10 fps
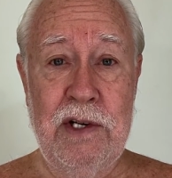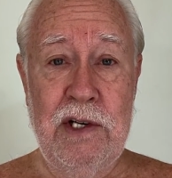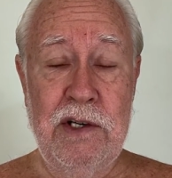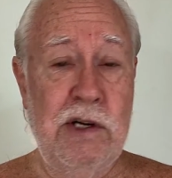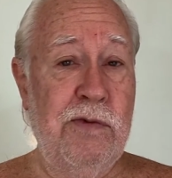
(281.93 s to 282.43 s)

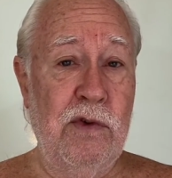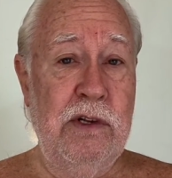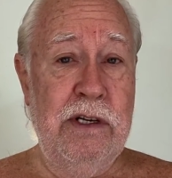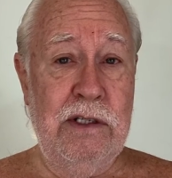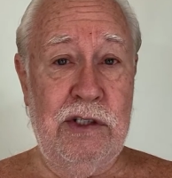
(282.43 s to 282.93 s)
just for a
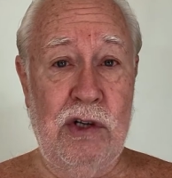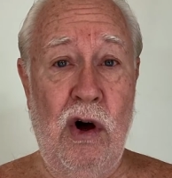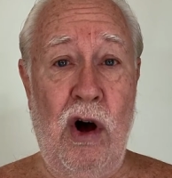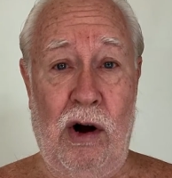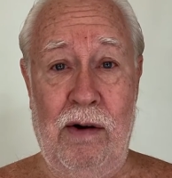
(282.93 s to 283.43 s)
little
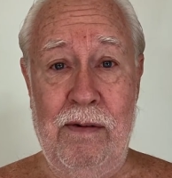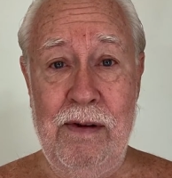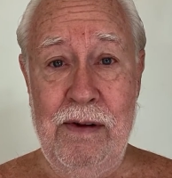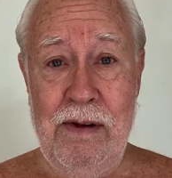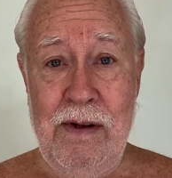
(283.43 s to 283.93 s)
song.
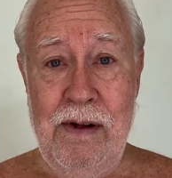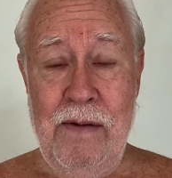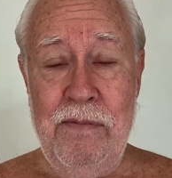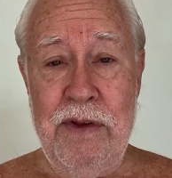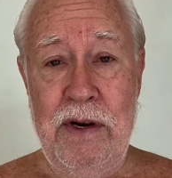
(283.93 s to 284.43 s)

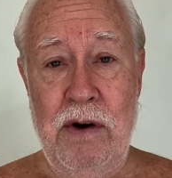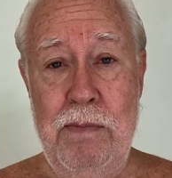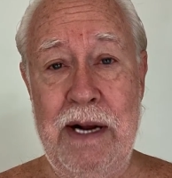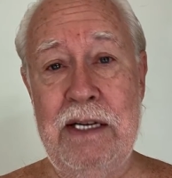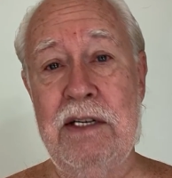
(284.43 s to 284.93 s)
You know,
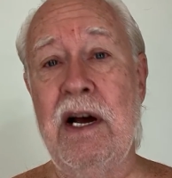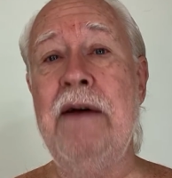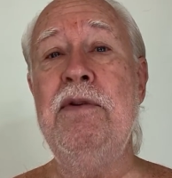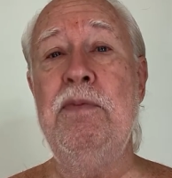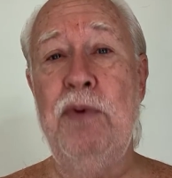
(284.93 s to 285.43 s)
by the
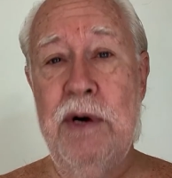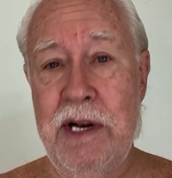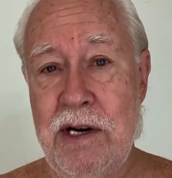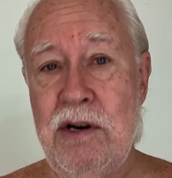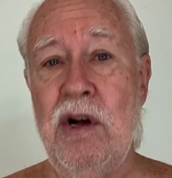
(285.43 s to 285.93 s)
time you put
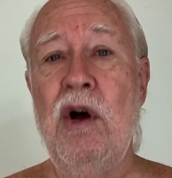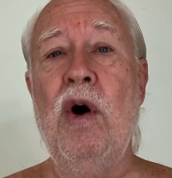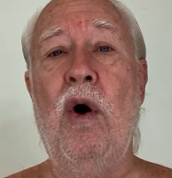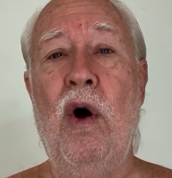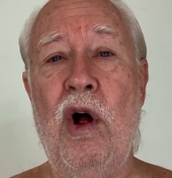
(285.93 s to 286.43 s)
in
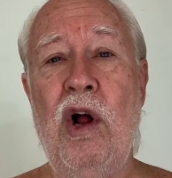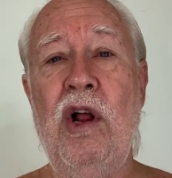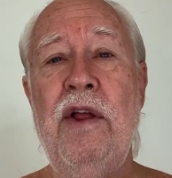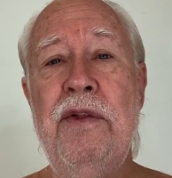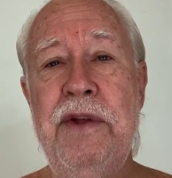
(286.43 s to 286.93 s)

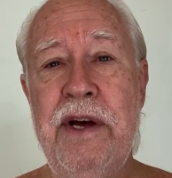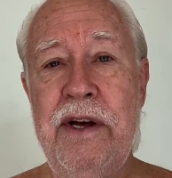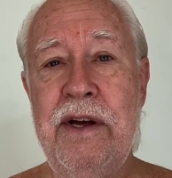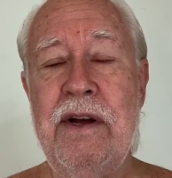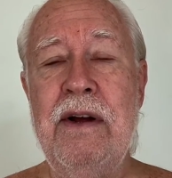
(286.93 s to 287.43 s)
all
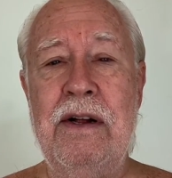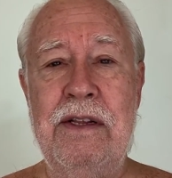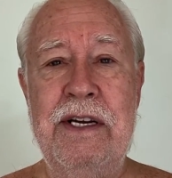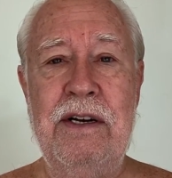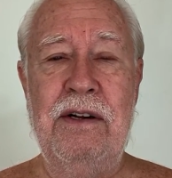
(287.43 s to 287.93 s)
the
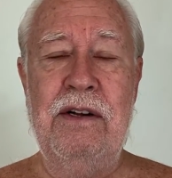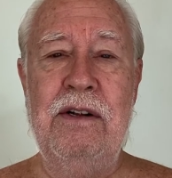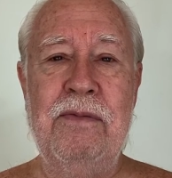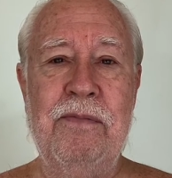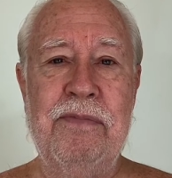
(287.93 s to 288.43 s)

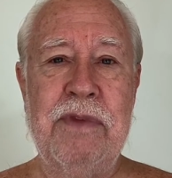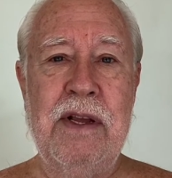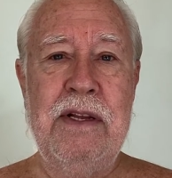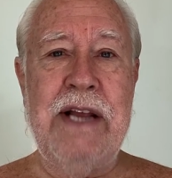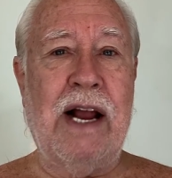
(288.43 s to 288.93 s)
little
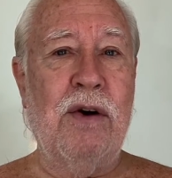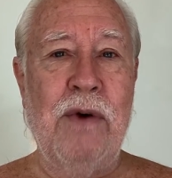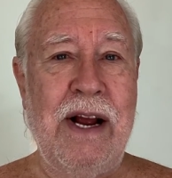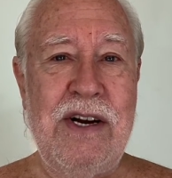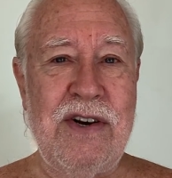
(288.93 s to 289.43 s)

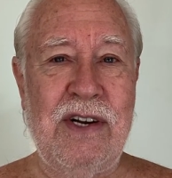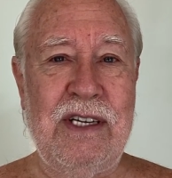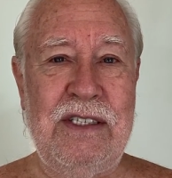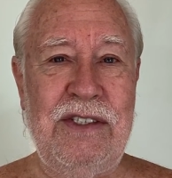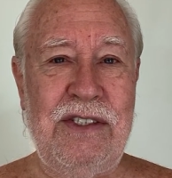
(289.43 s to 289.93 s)

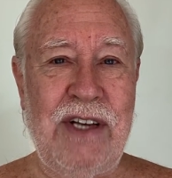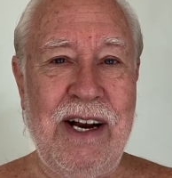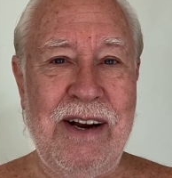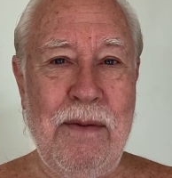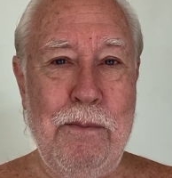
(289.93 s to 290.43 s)
decorations
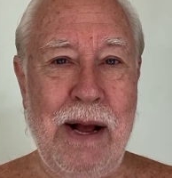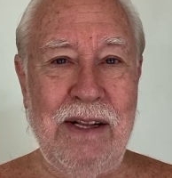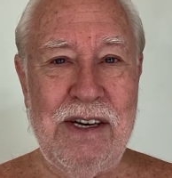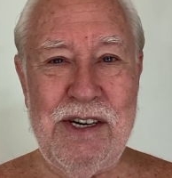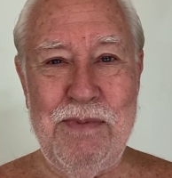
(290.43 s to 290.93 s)
and
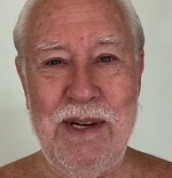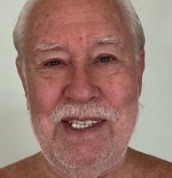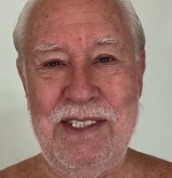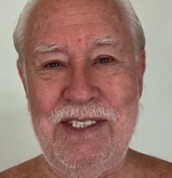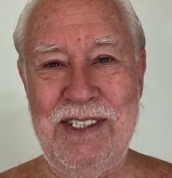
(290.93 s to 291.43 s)

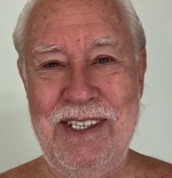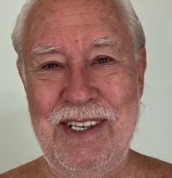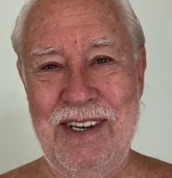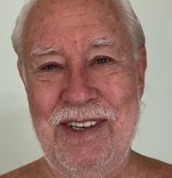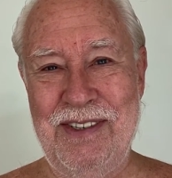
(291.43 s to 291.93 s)
embellishments, you
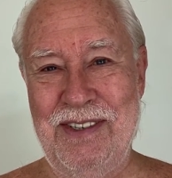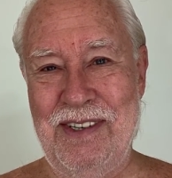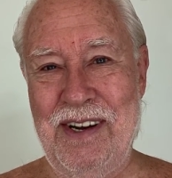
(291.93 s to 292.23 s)
know,